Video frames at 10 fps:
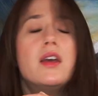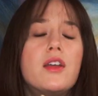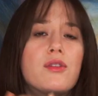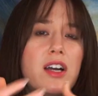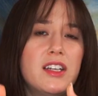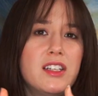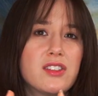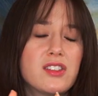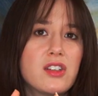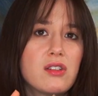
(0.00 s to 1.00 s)
The reality
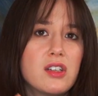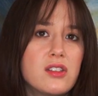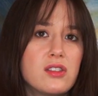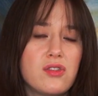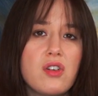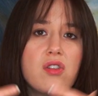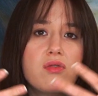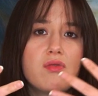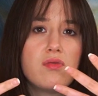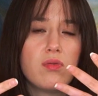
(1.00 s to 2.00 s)
is there is
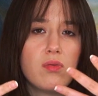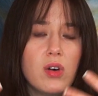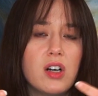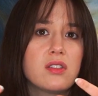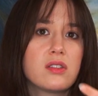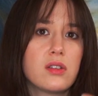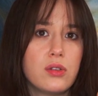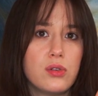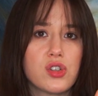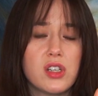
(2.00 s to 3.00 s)
no one
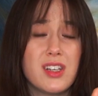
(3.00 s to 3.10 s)
solution.